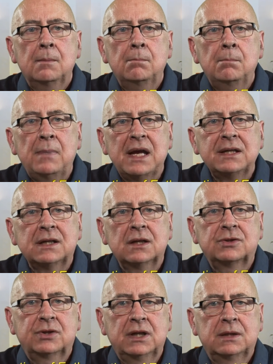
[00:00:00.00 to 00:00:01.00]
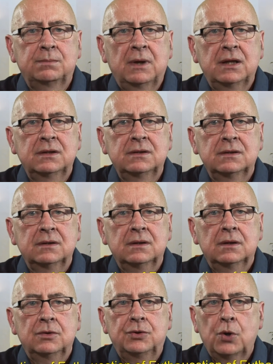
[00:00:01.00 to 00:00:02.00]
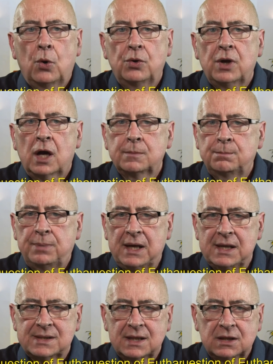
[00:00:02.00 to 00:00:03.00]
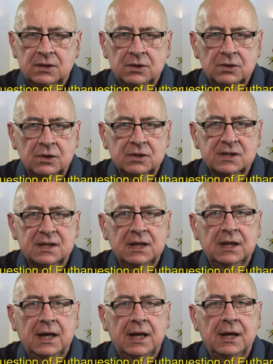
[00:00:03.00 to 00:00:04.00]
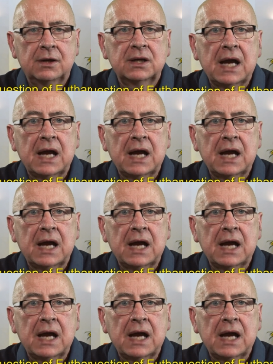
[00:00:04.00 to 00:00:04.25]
Medical treatment though not basic nursing care,